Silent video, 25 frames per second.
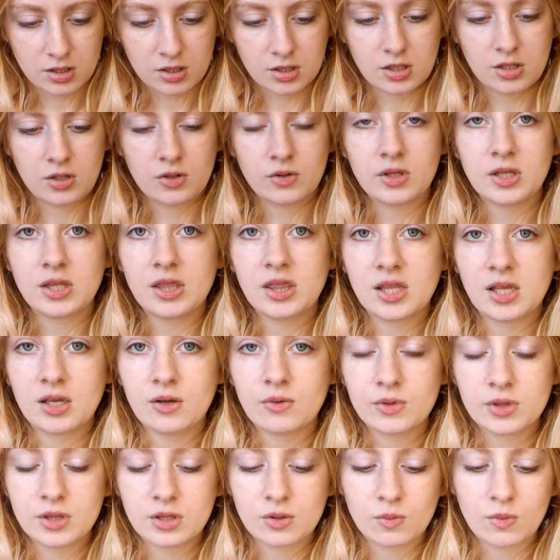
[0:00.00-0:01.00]
The only thing
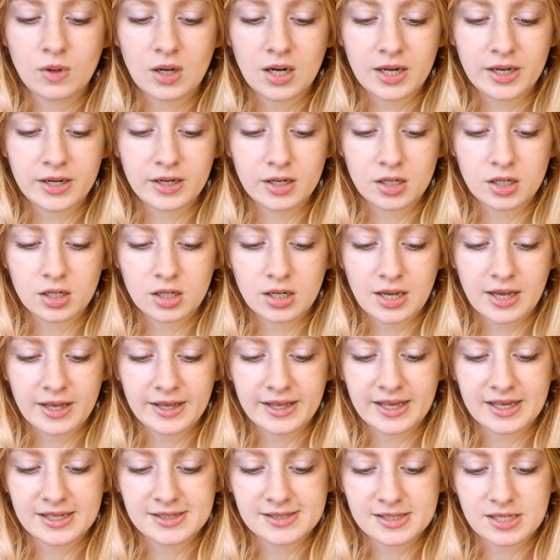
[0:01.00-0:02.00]
with the wire, I
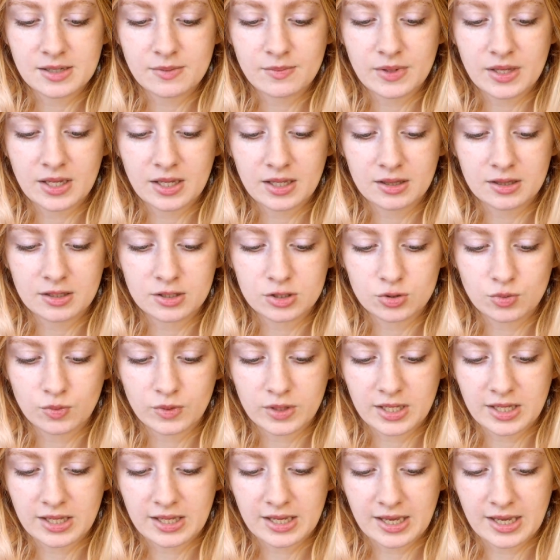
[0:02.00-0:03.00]
guess it being the
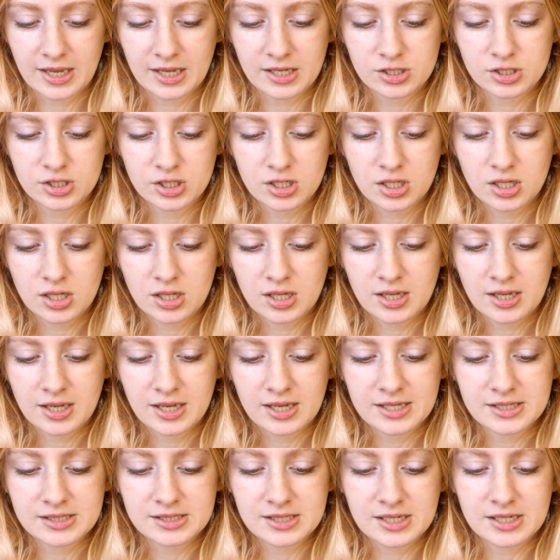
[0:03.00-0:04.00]
20 gauge,
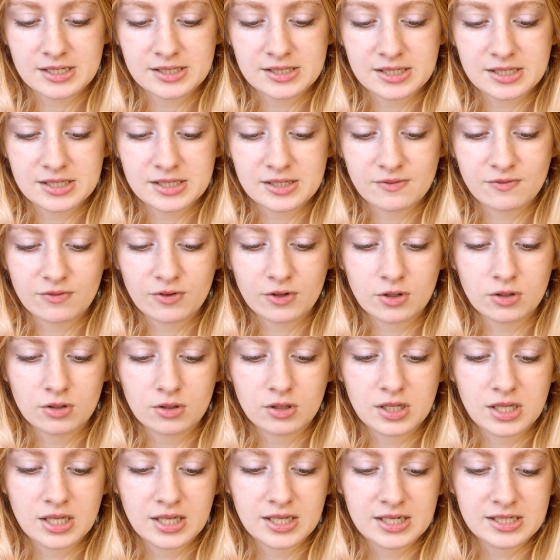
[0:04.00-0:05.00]
is it is a
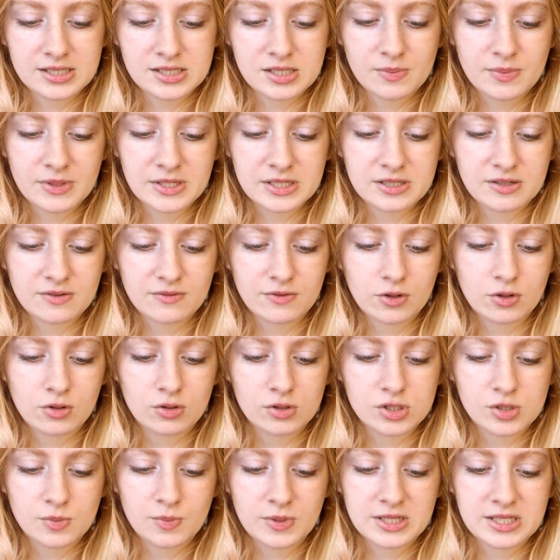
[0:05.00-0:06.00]
bit
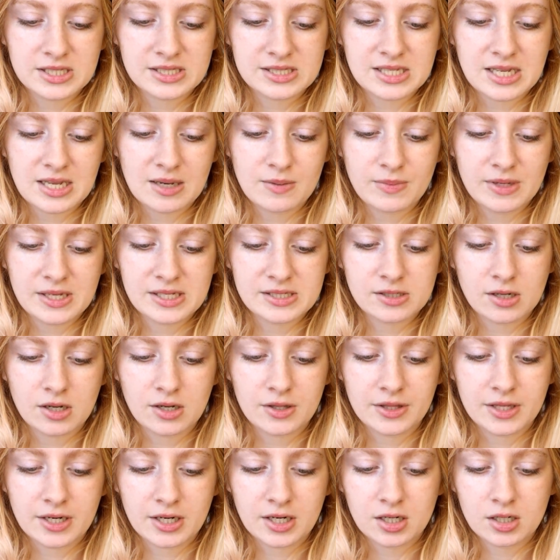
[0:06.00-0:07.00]
difficult to put the seed beads
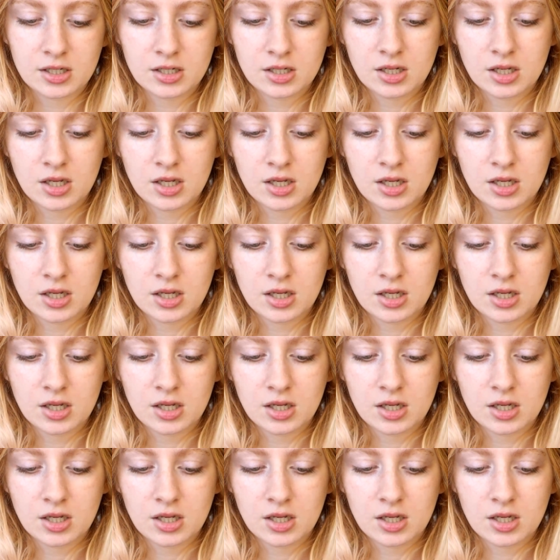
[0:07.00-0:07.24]
on there,